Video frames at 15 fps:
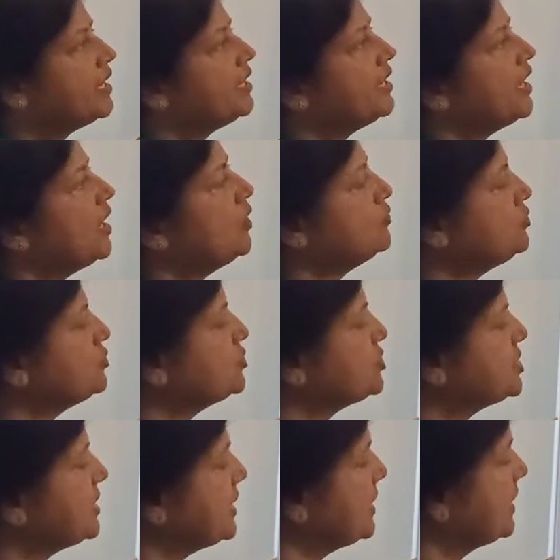Now you
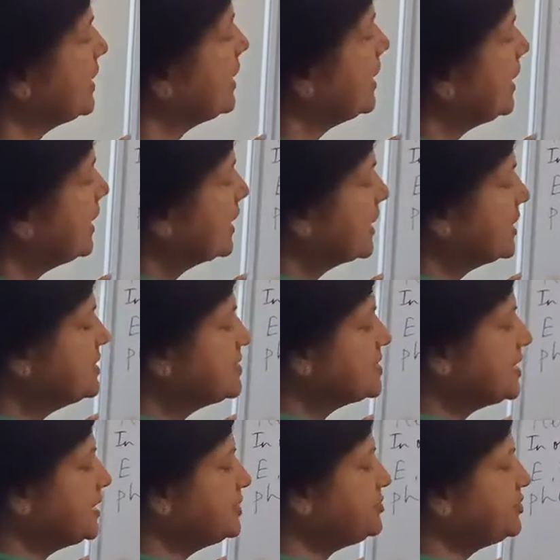see,
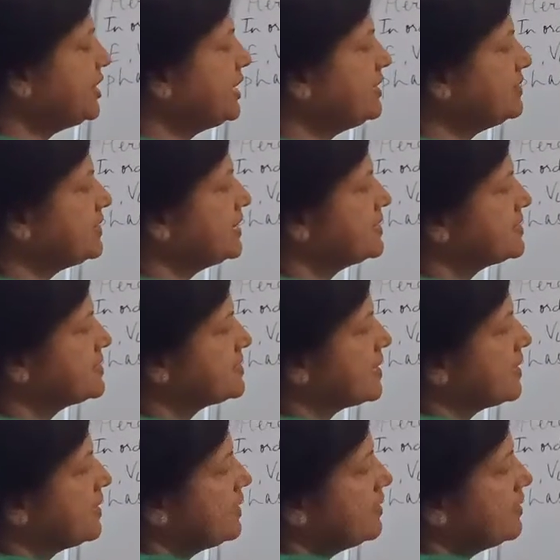considering this